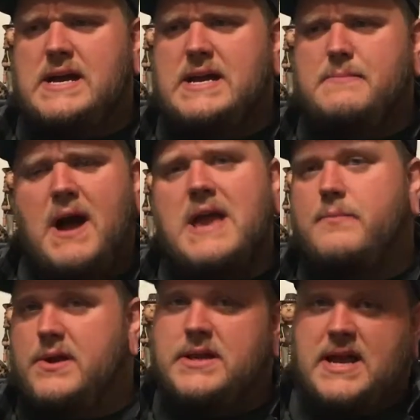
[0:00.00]
in my
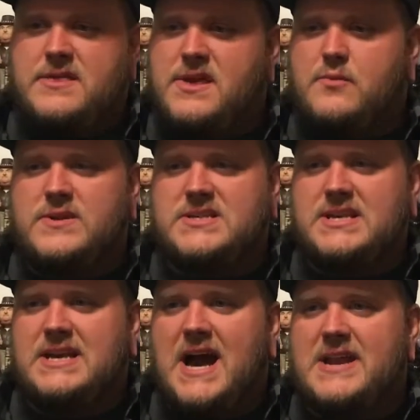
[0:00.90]
opinion, I think we
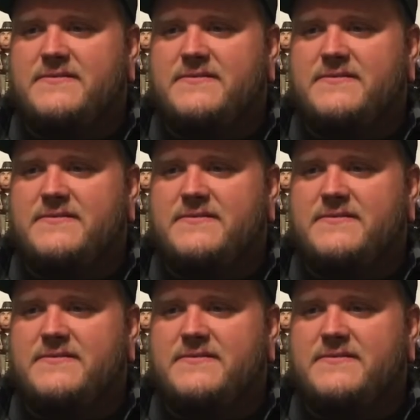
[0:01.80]
see kind